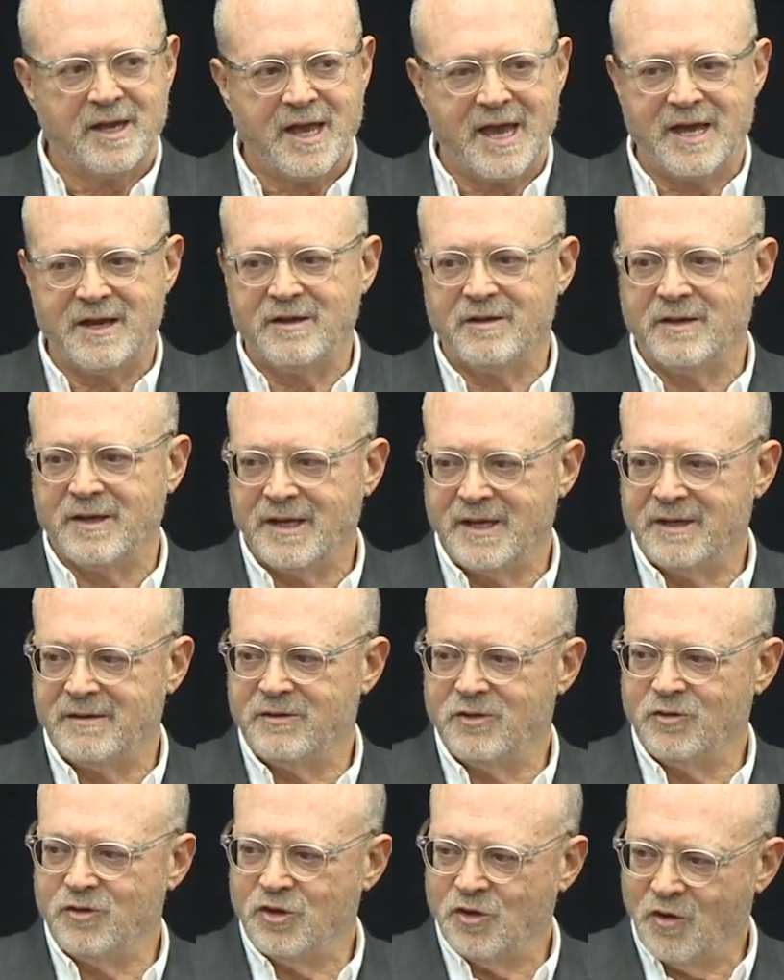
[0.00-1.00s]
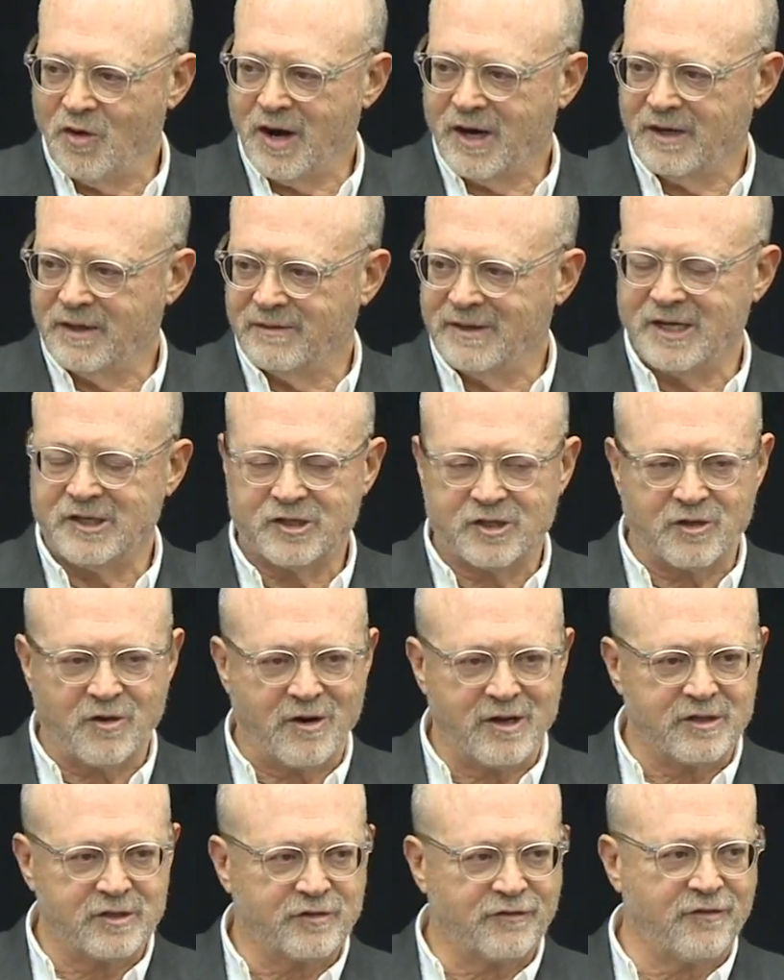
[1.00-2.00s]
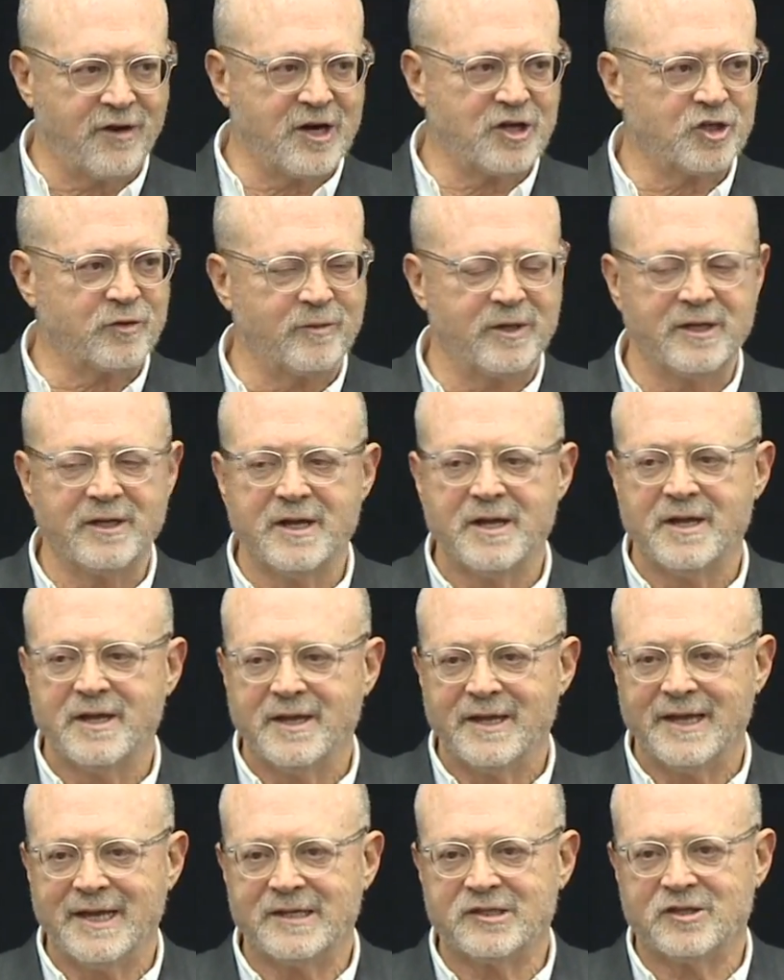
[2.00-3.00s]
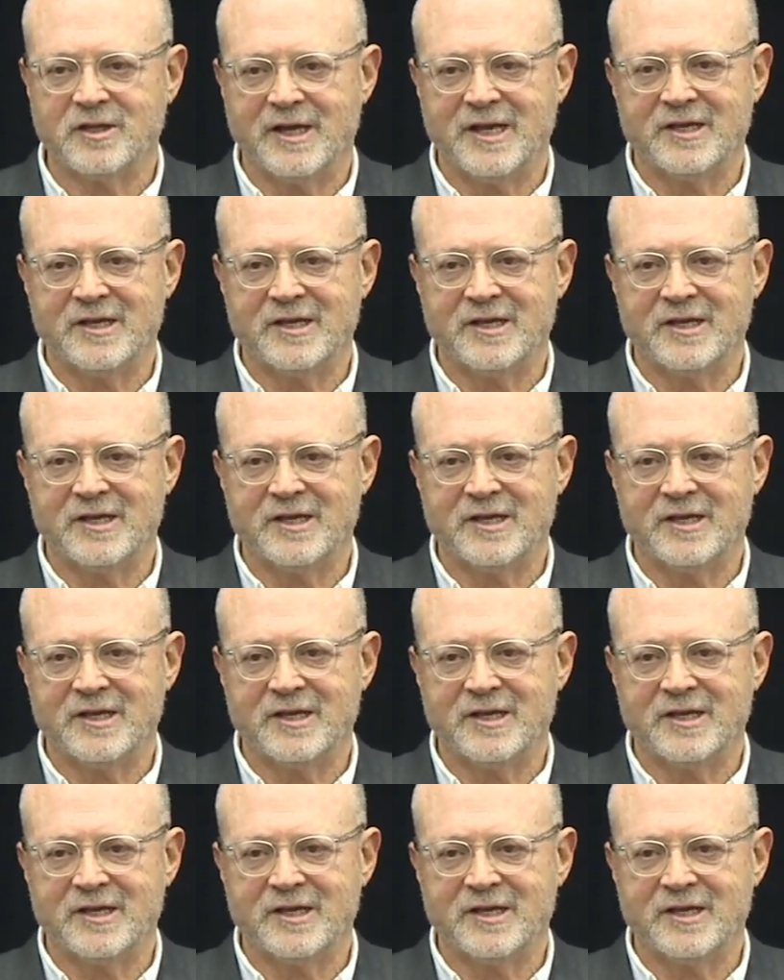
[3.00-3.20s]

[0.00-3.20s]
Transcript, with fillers: And in, in New York, they start as freshmen. It's,